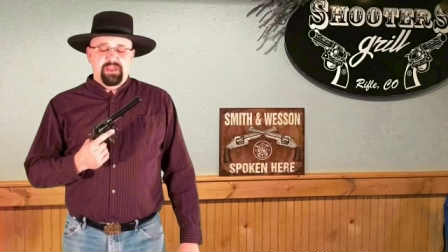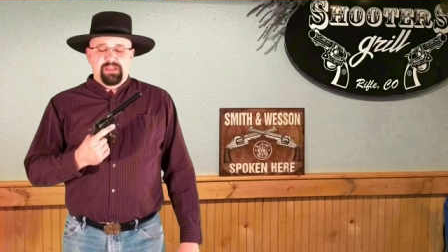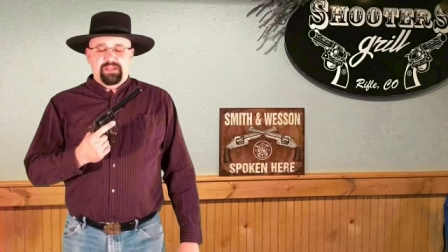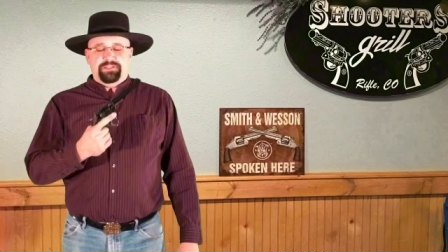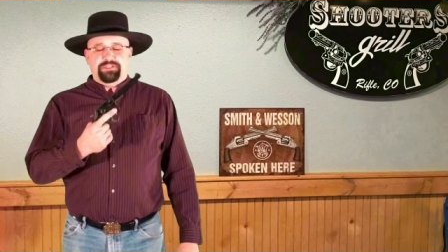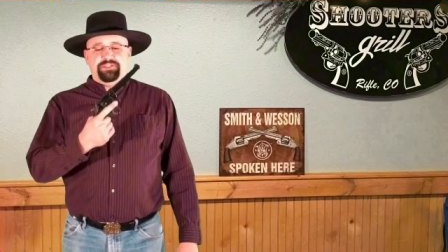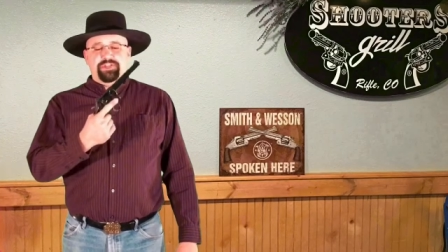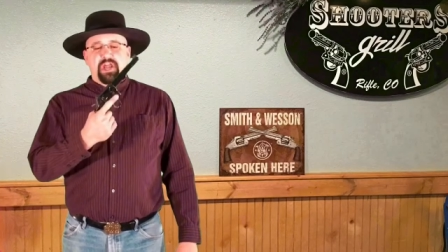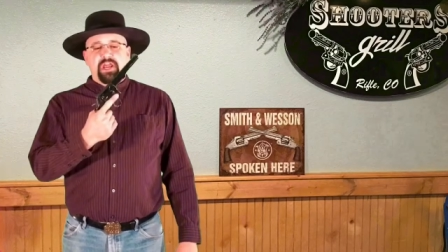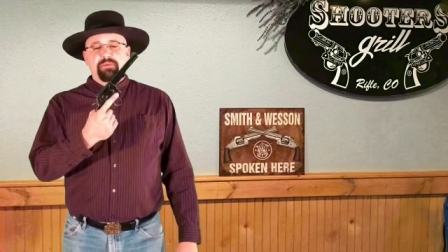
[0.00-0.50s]

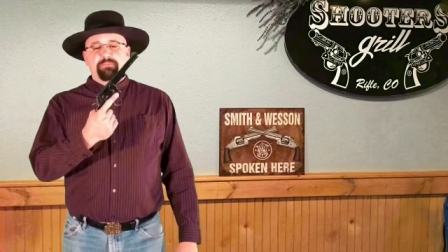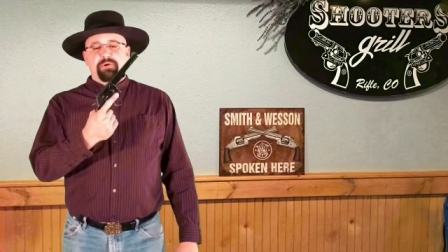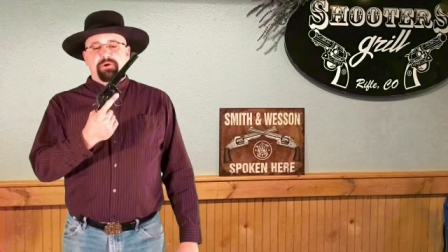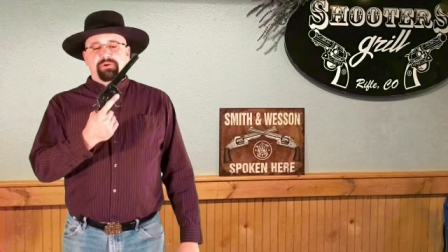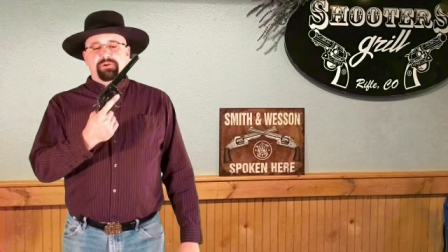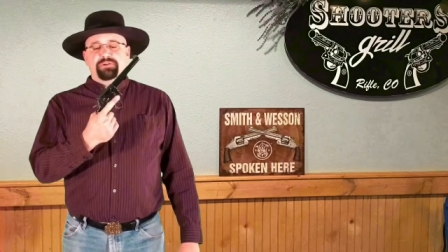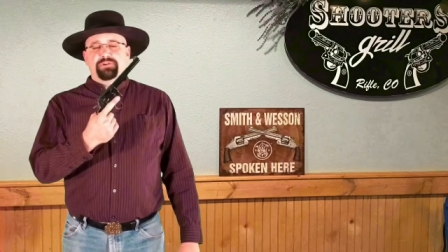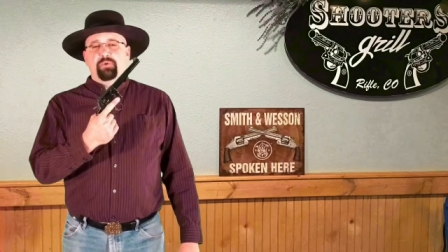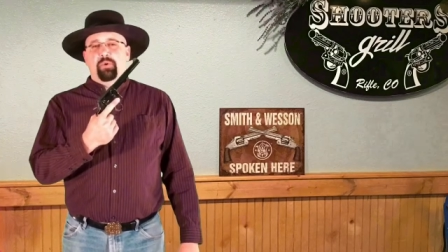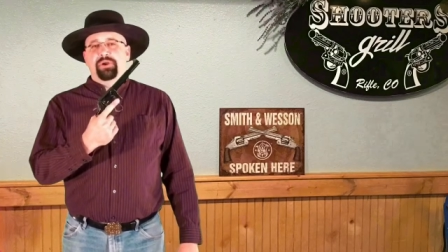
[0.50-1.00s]
It's
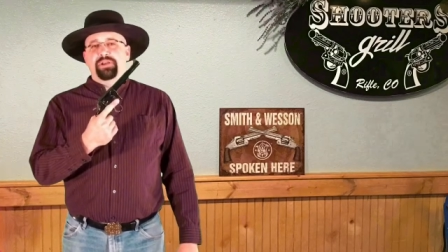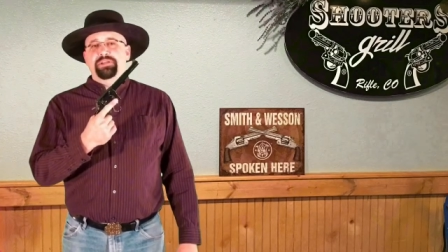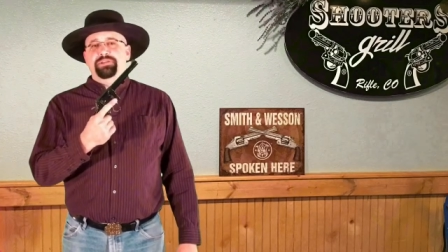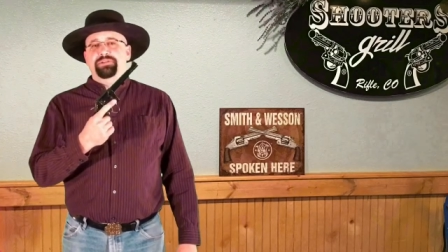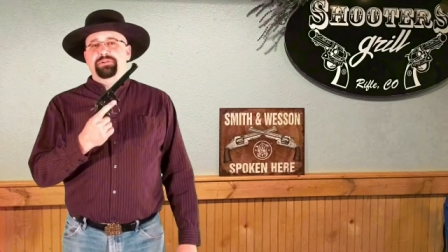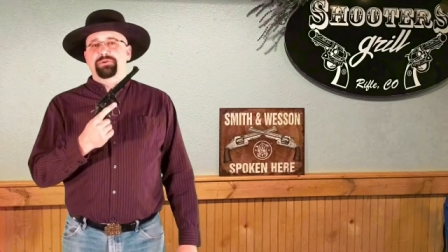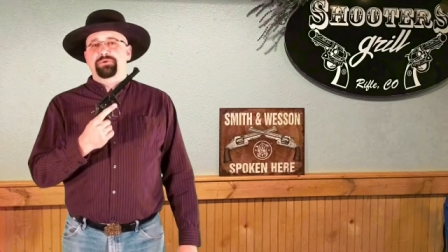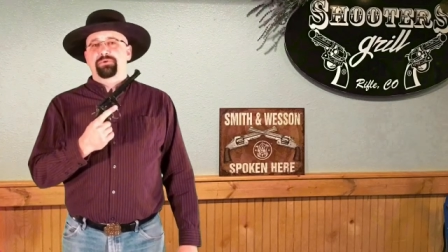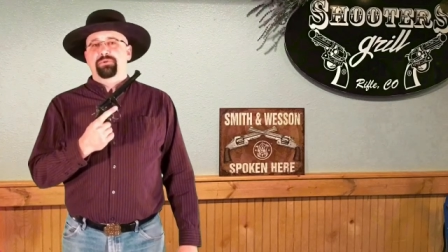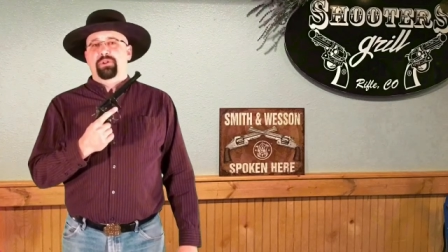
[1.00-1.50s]
chambered in
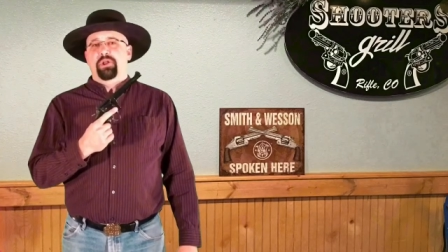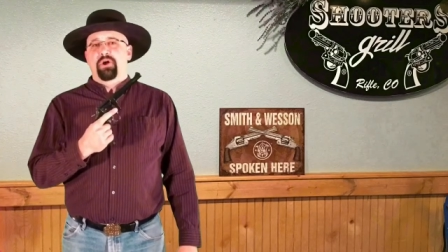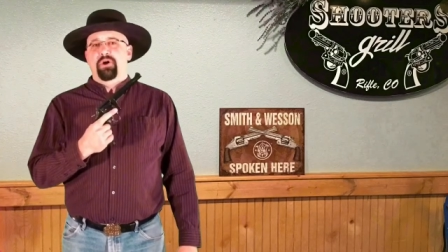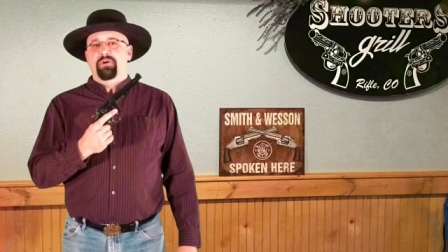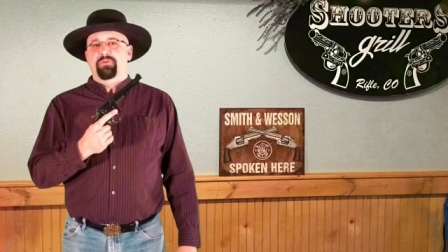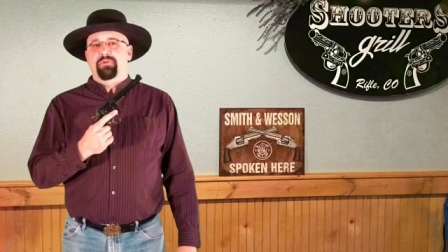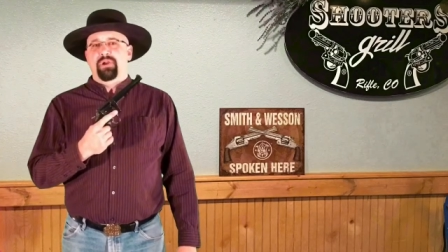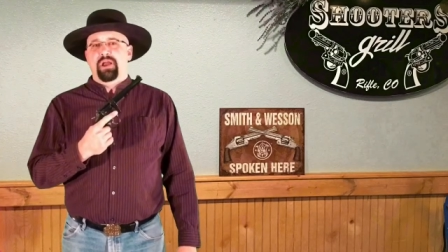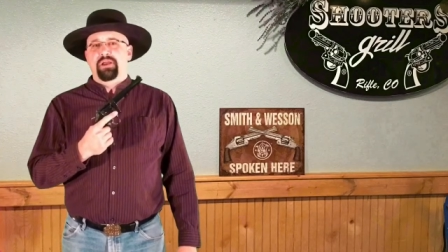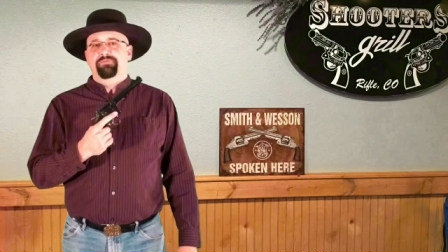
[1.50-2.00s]
22
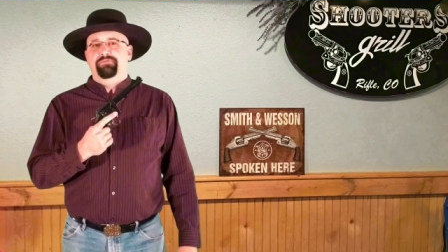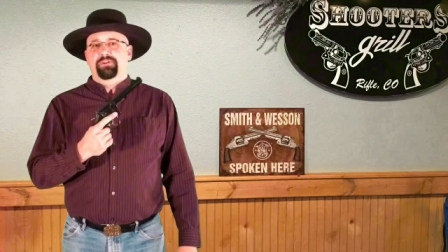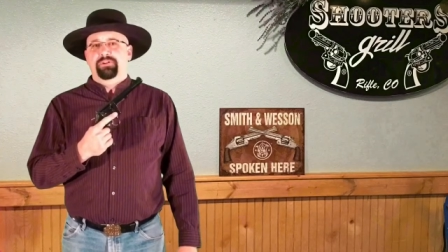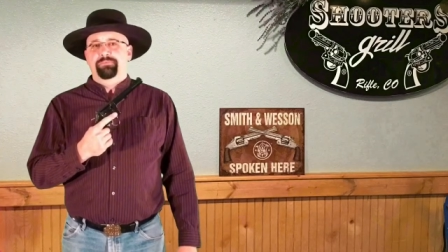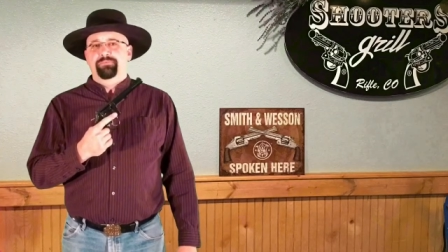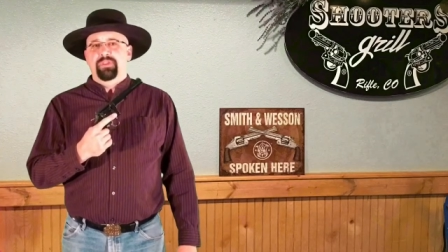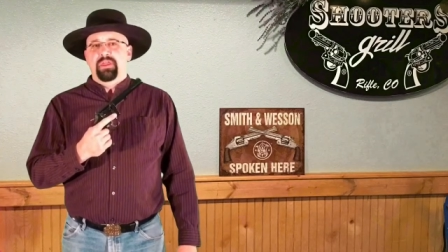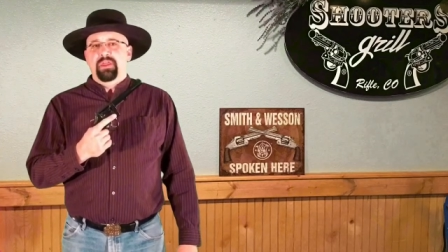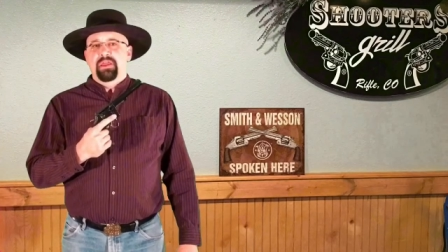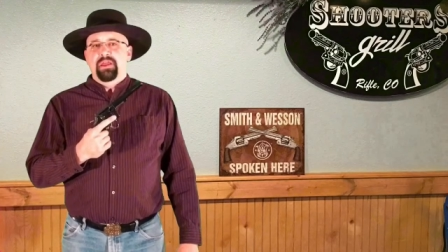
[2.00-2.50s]
long
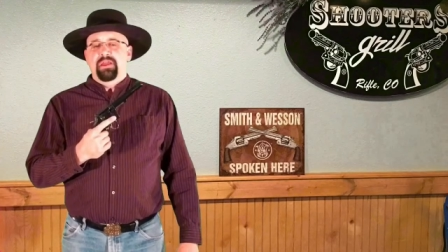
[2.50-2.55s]
rifle.